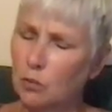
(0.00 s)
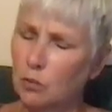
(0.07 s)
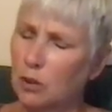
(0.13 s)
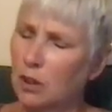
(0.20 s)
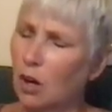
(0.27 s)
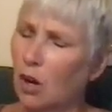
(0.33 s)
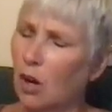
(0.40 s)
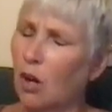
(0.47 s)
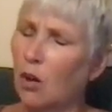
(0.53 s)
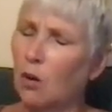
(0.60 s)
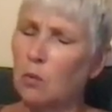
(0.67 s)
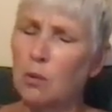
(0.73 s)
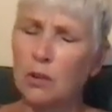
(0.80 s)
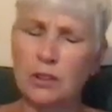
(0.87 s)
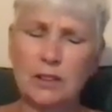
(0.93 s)
We all
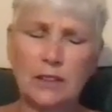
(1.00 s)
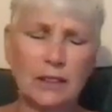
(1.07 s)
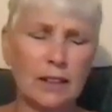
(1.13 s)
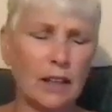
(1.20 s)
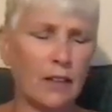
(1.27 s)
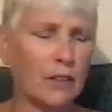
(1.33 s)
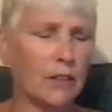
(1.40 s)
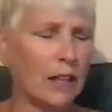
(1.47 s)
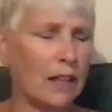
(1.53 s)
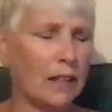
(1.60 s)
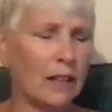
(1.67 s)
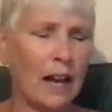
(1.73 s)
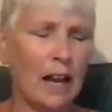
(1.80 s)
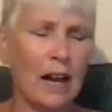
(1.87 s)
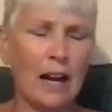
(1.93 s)
work together and
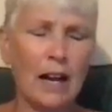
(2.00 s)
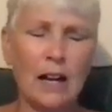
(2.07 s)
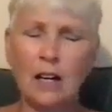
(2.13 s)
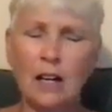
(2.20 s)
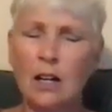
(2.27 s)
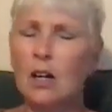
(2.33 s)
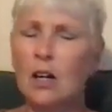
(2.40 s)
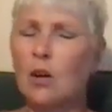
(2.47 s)
are